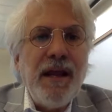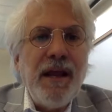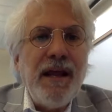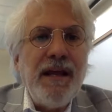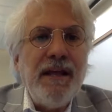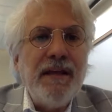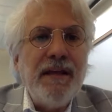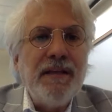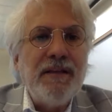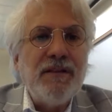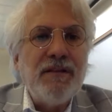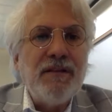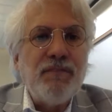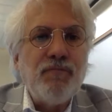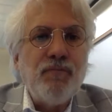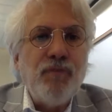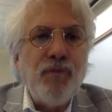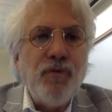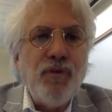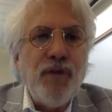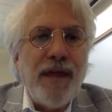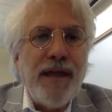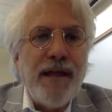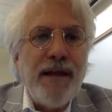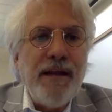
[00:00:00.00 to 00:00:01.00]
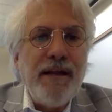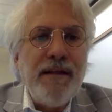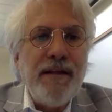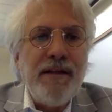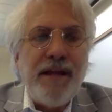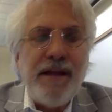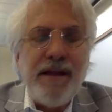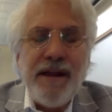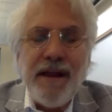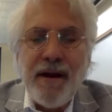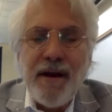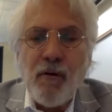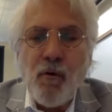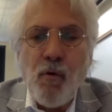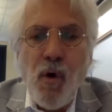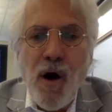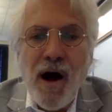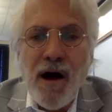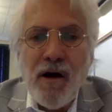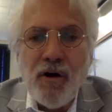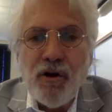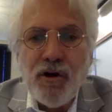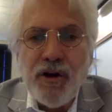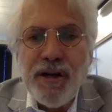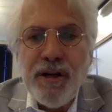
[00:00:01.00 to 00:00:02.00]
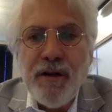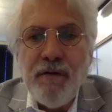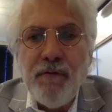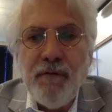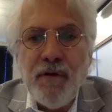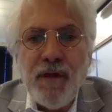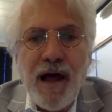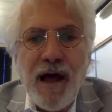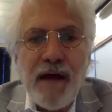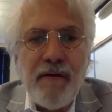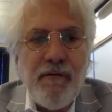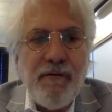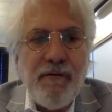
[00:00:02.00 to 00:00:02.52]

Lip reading: is related to their quality of life.